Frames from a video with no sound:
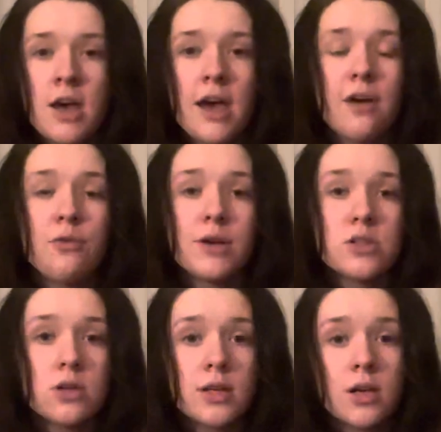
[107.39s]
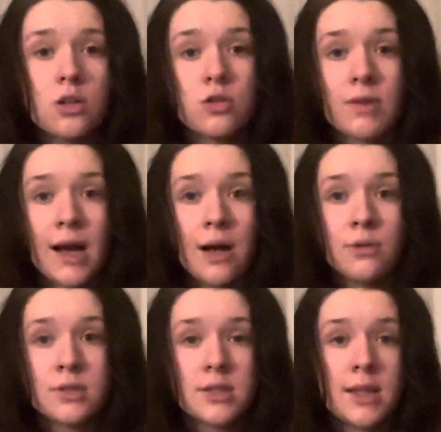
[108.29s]
If we're talking on the
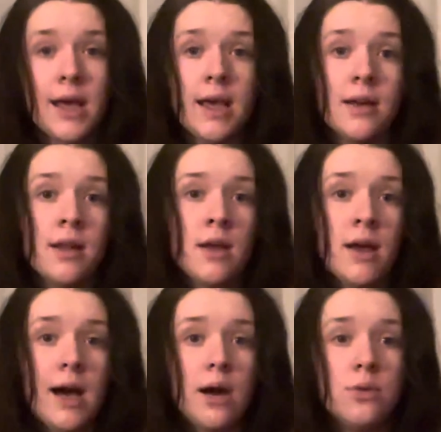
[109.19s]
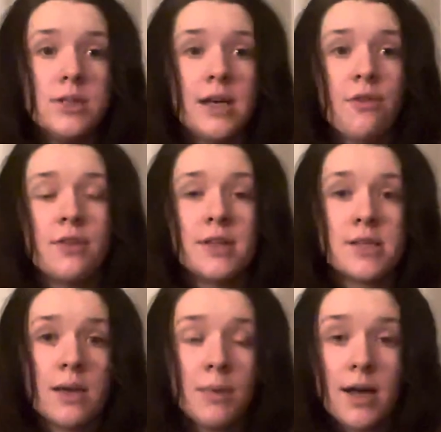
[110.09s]
ground, then I would definitely
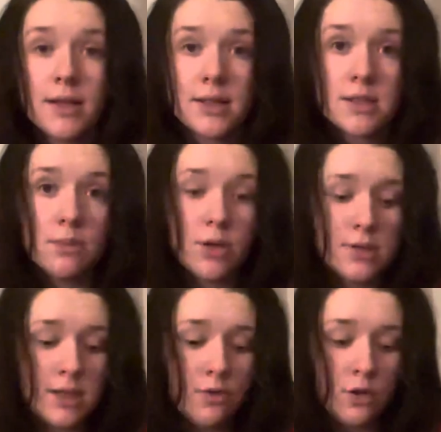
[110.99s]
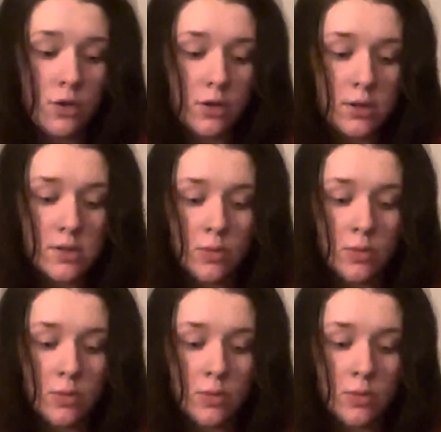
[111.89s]
say Merlin is the most difficult.